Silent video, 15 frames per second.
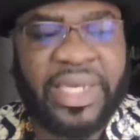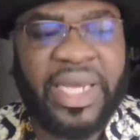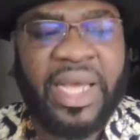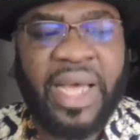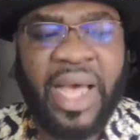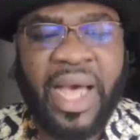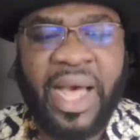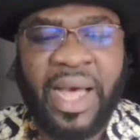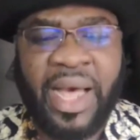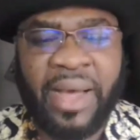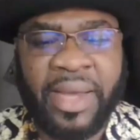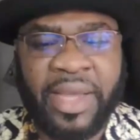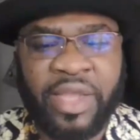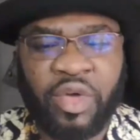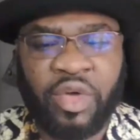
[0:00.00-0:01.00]

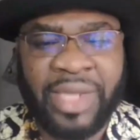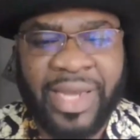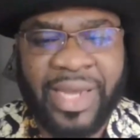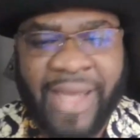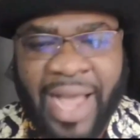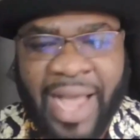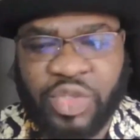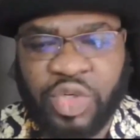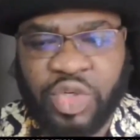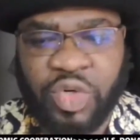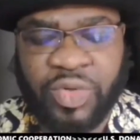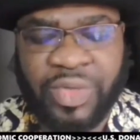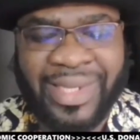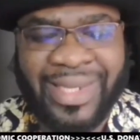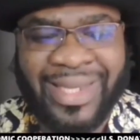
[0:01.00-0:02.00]
the
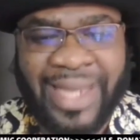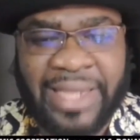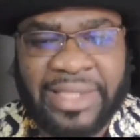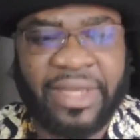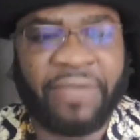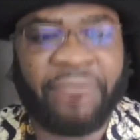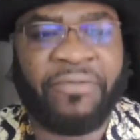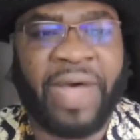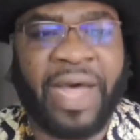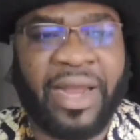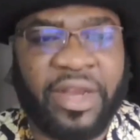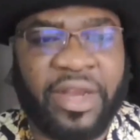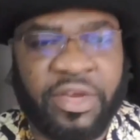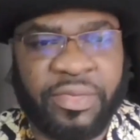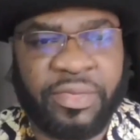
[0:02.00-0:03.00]
actual net
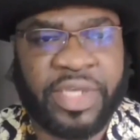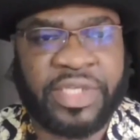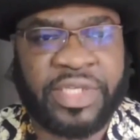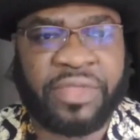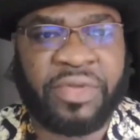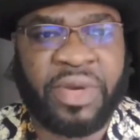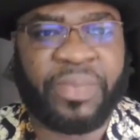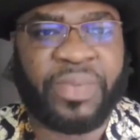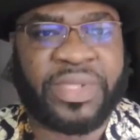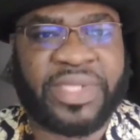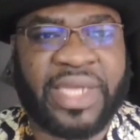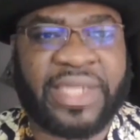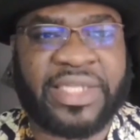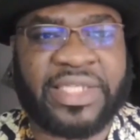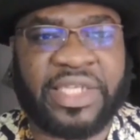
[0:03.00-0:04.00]
value, because the
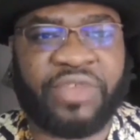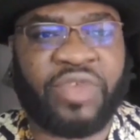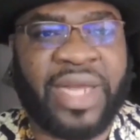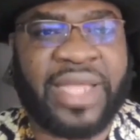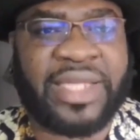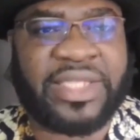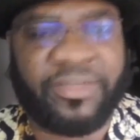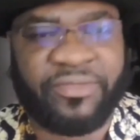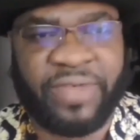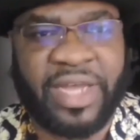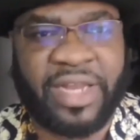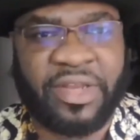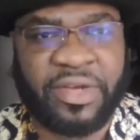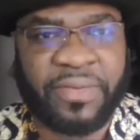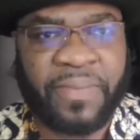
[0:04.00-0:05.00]
3% is a relative
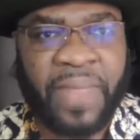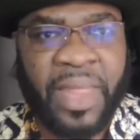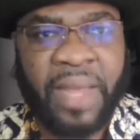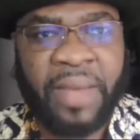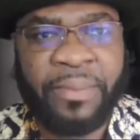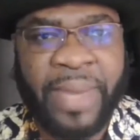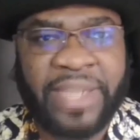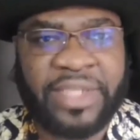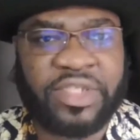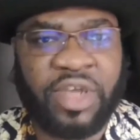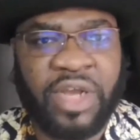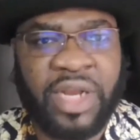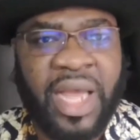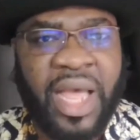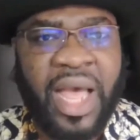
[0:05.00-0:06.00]
value based
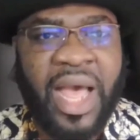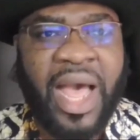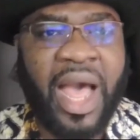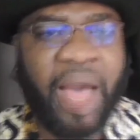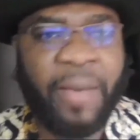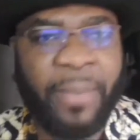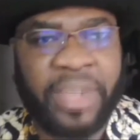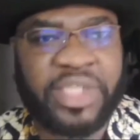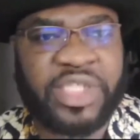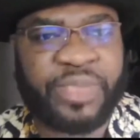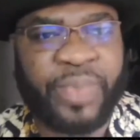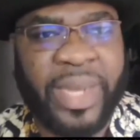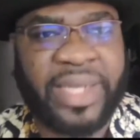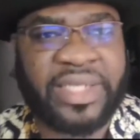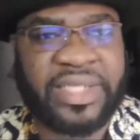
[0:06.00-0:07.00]
on how much
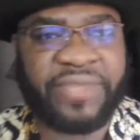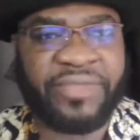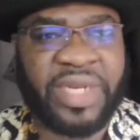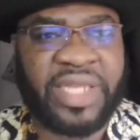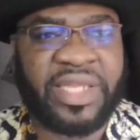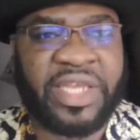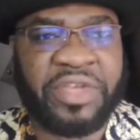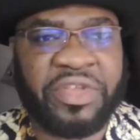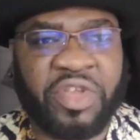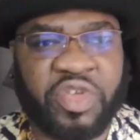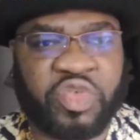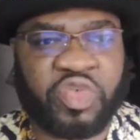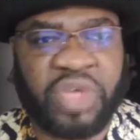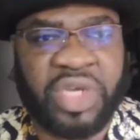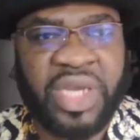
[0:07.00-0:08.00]
spend is even in the
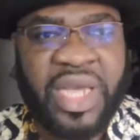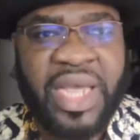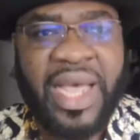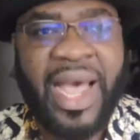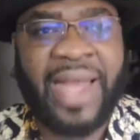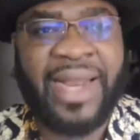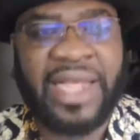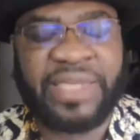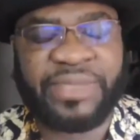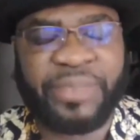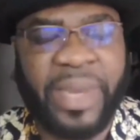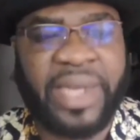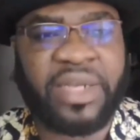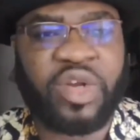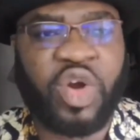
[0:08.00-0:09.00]
industry, and that
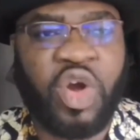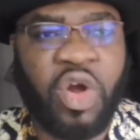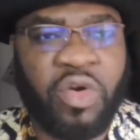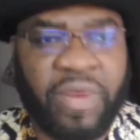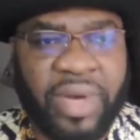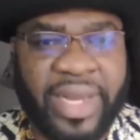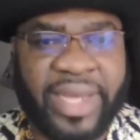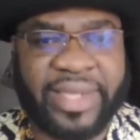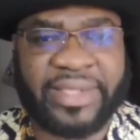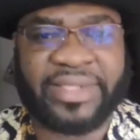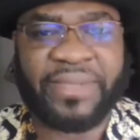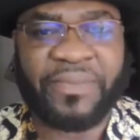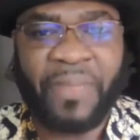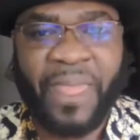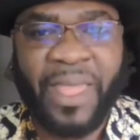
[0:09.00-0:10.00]
spend correlates
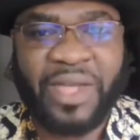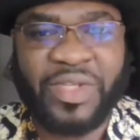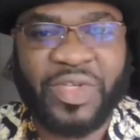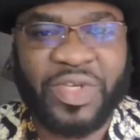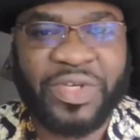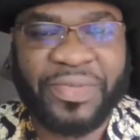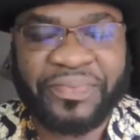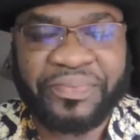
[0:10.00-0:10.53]
to